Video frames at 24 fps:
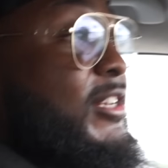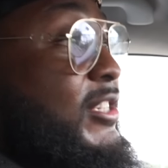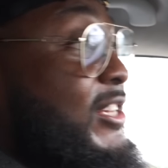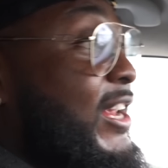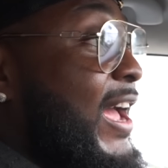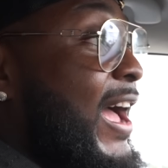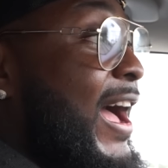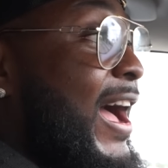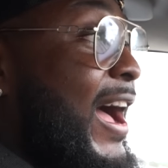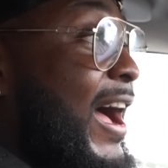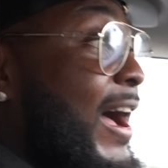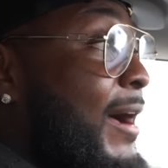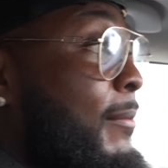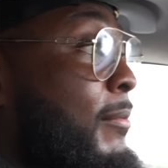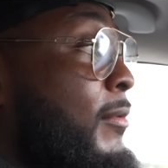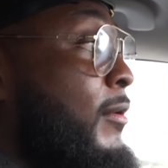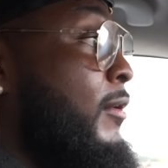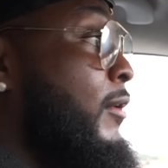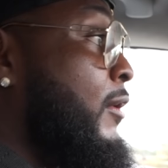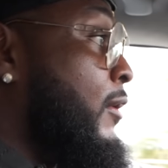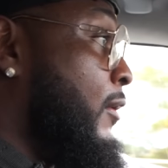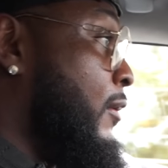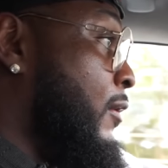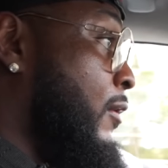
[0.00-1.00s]
a job
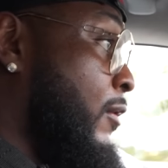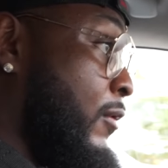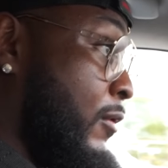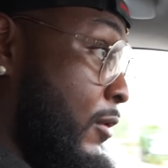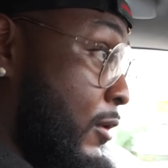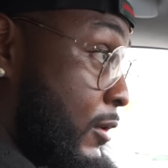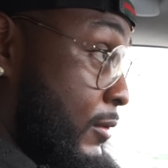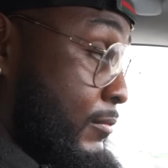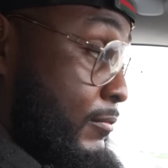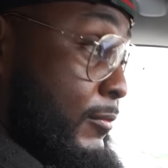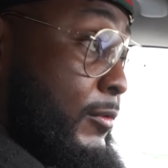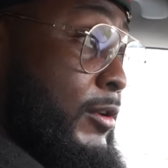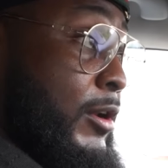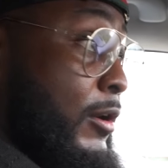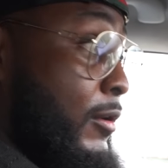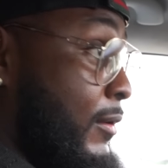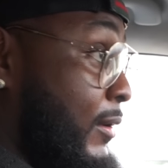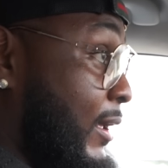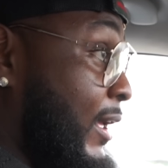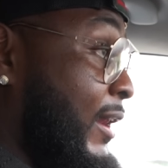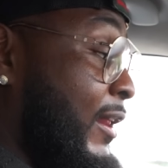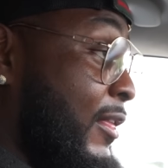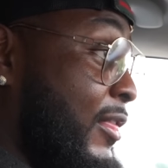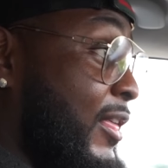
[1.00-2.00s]
or, you know,
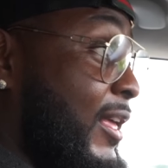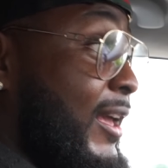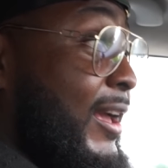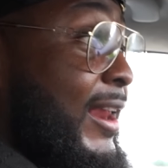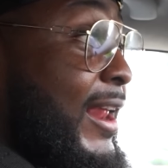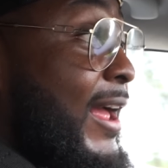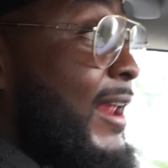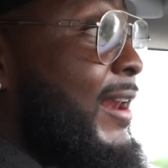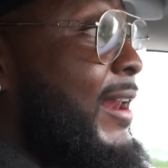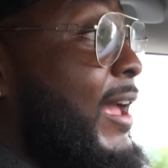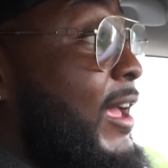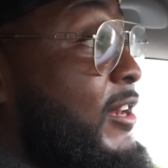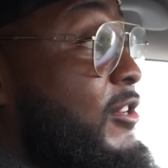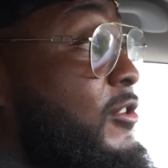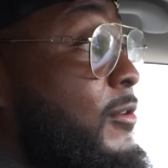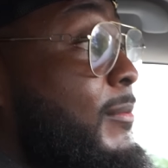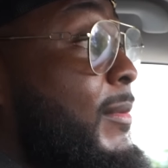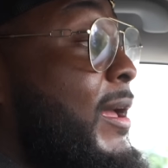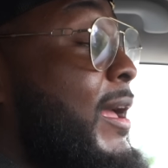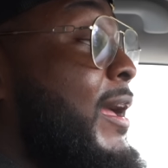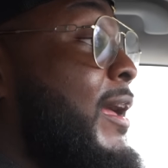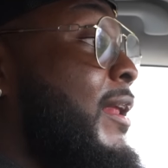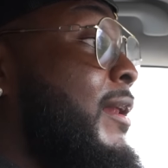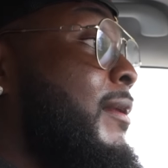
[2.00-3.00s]
anything of that nature,
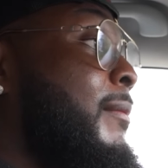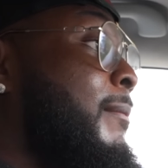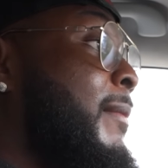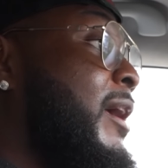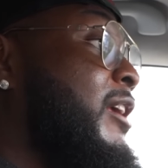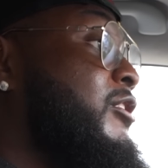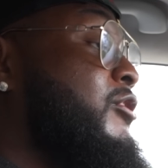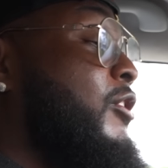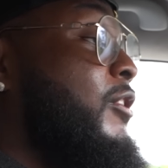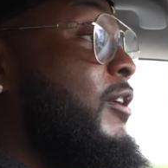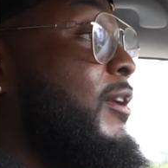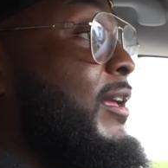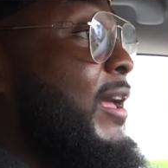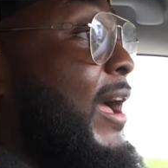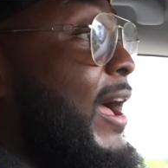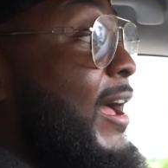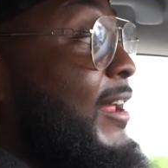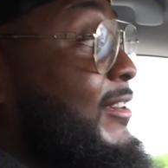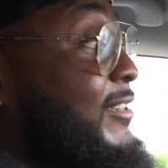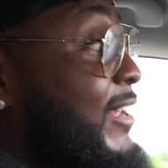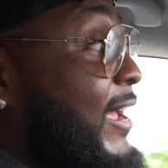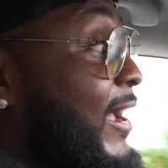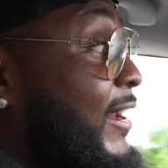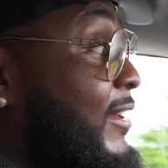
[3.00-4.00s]
man. Make sure you
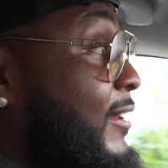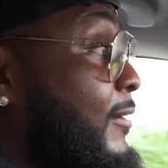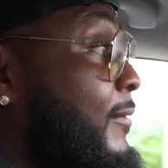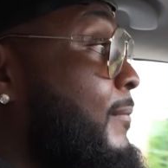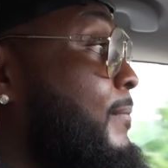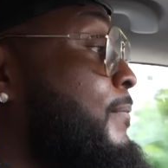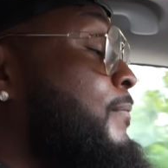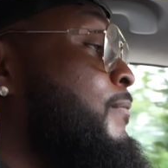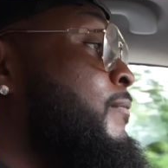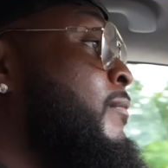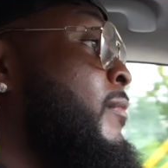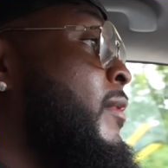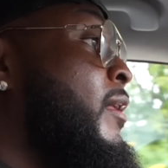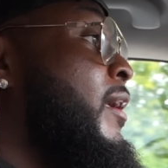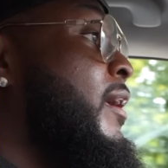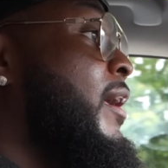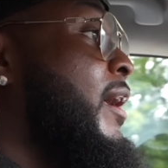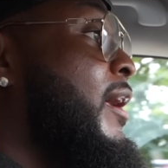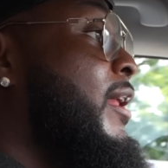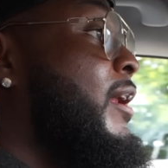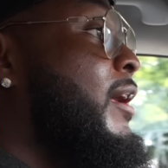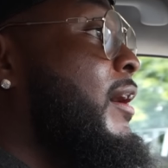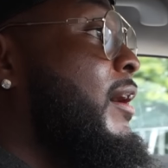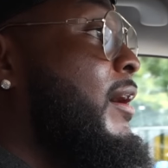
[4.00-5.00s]
contact him.
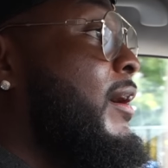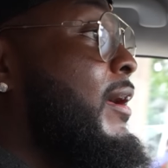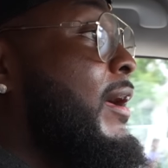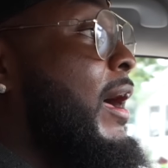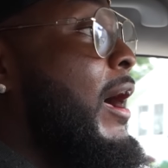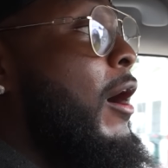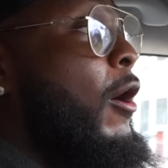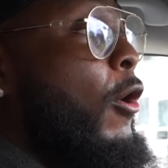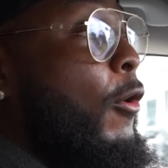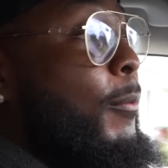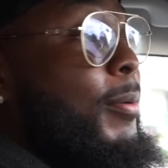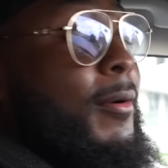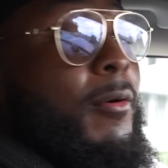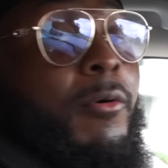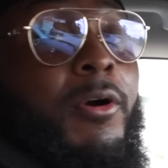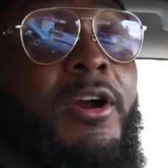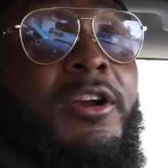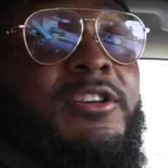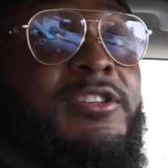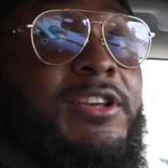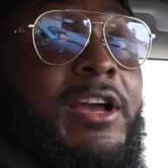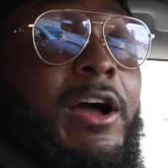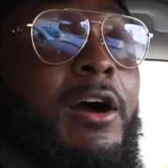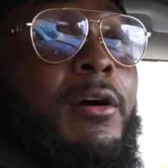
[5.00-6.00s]
And I hope it
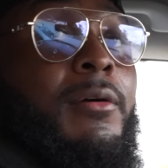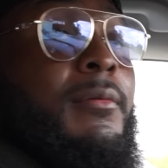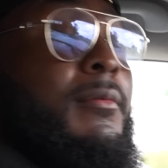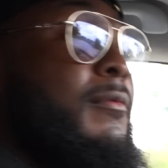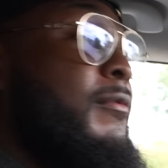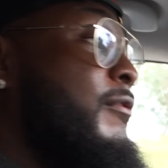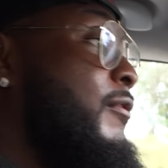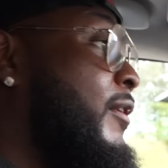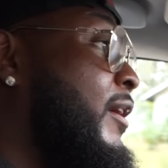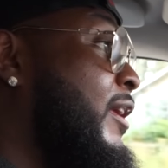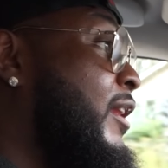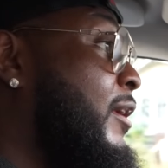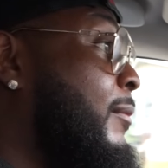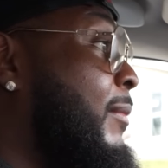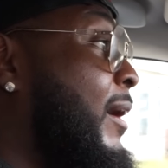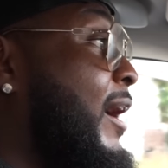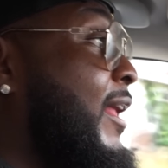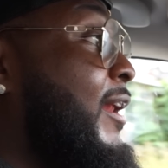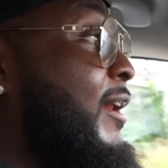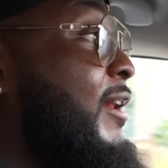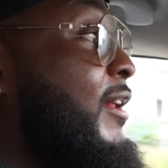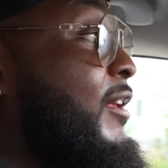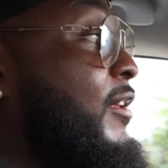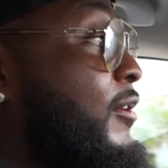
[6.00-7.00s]
works out for
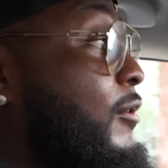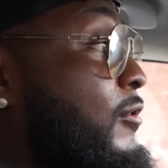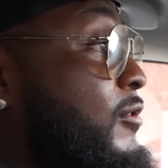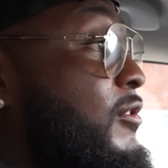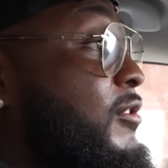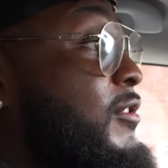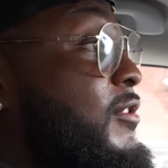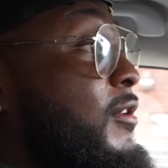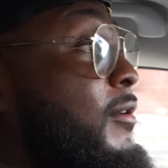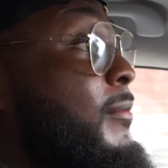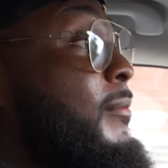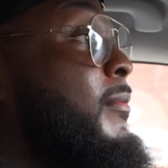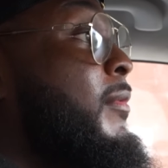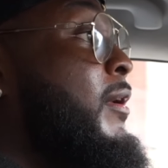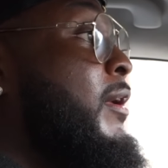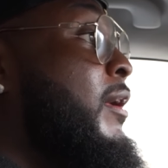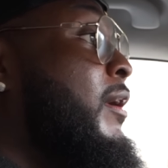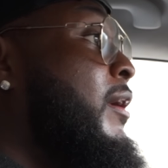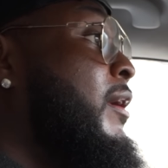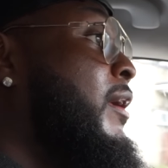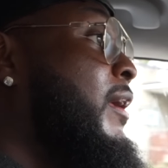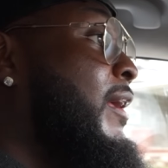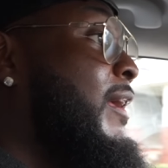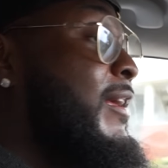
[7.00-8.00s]
anybody that uses him.
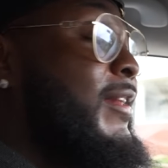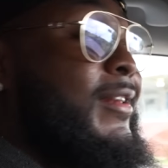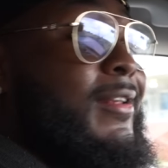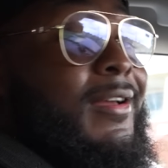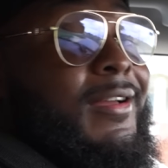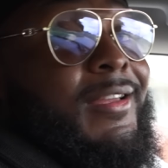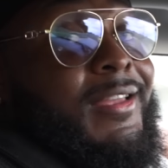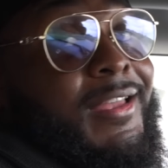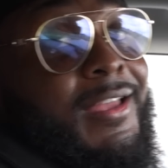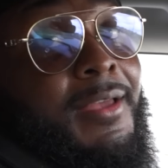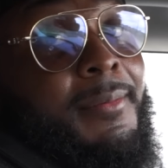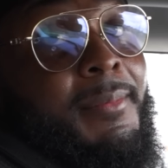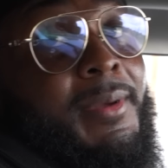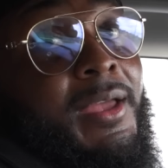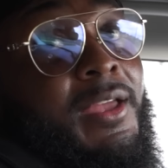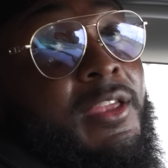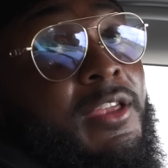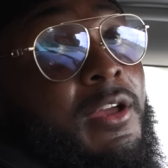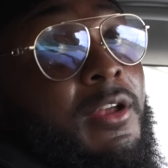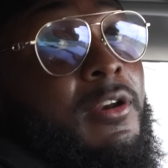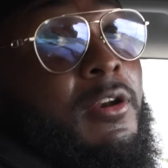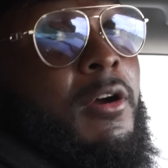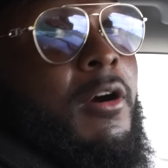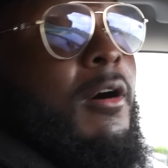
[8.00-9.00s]
And, yeah, man,
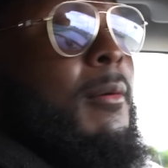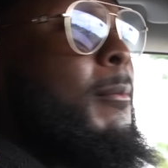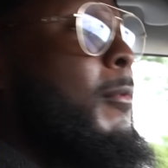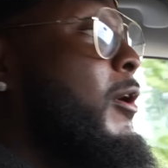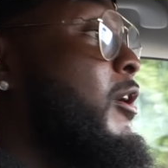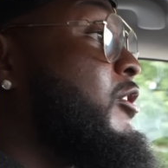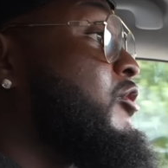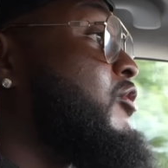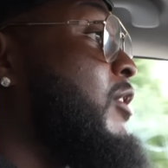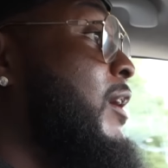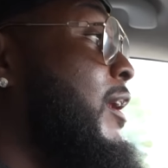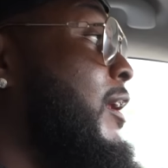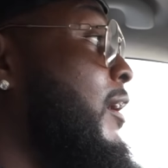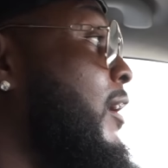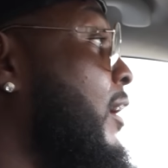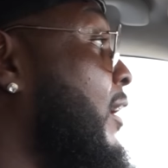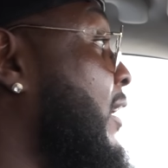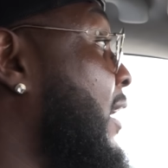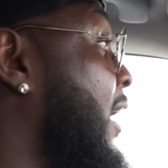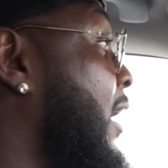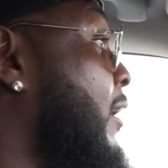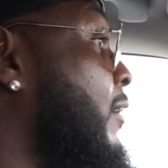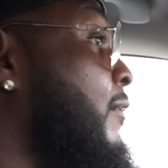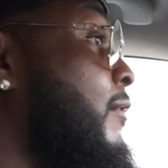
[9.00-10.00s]
y'all know I'm always trying to
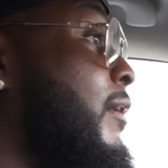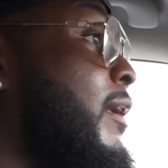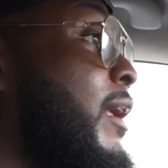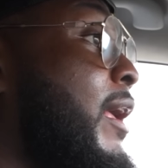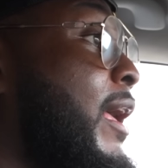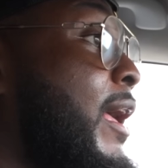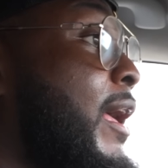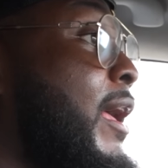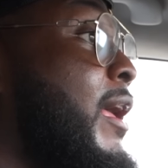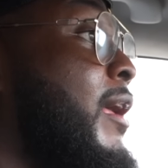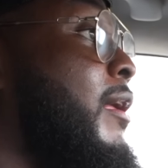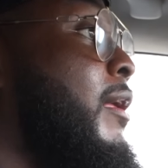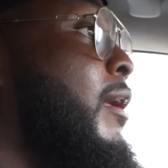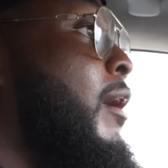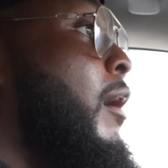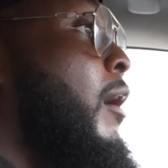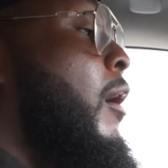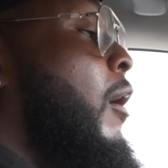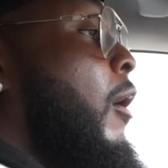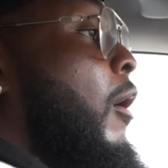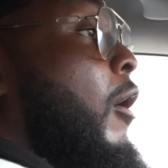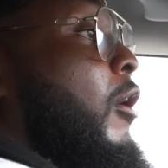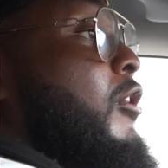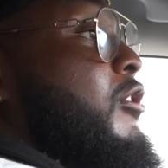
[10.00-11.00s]
look out. And
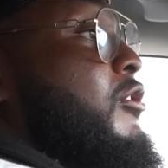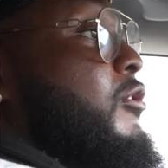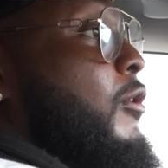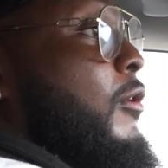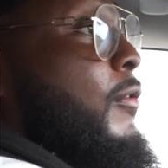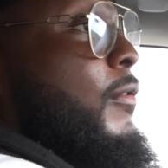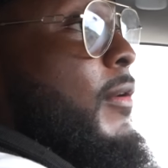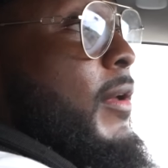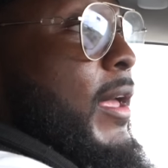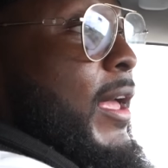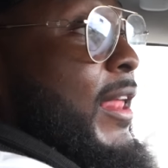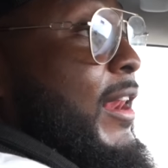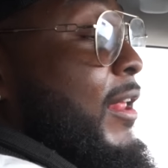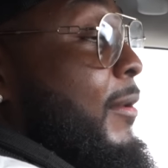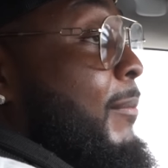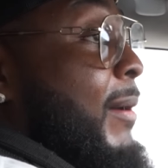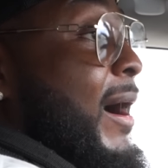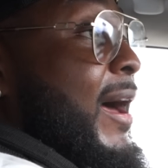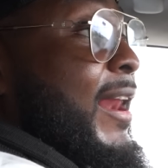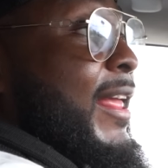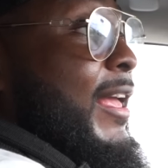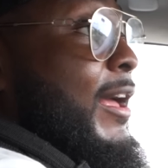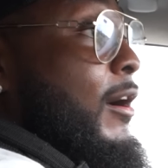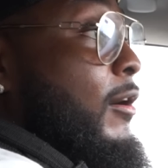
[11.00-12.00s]
also,
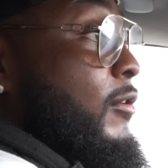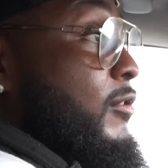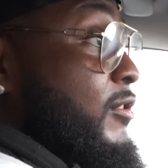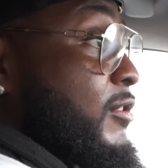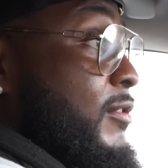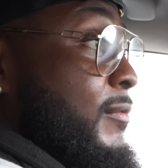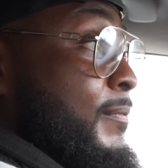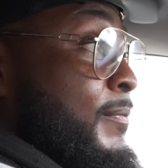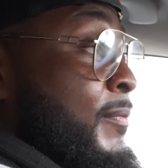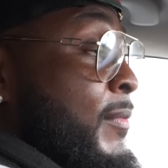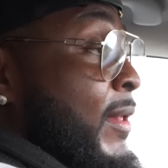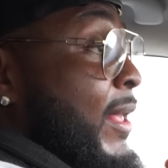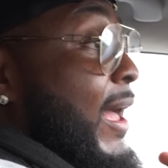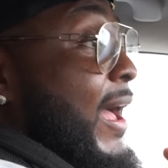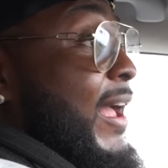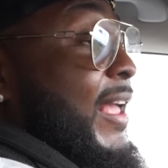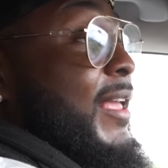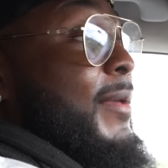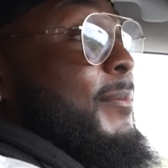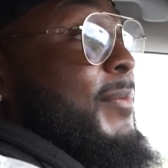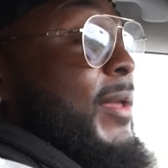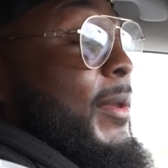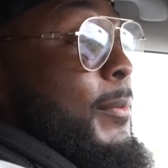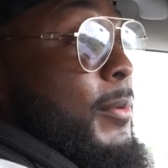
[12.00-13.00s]
anybody else, I
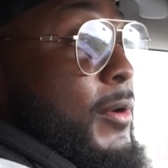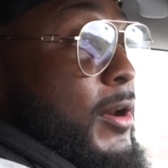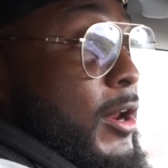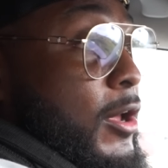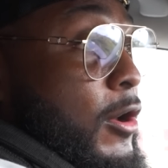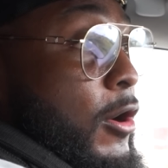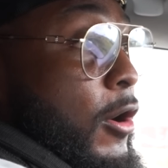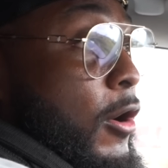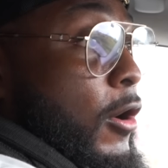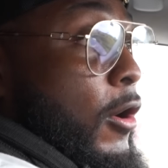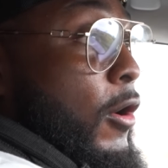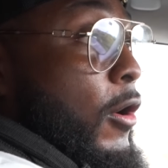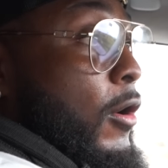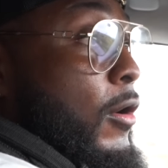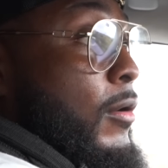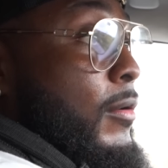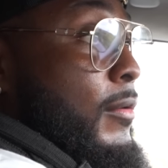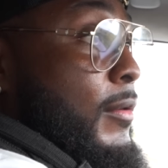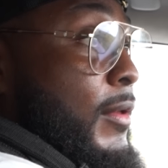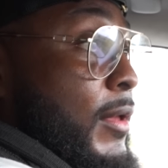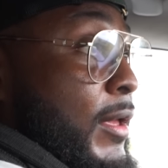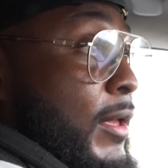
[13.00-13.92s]
get people to call,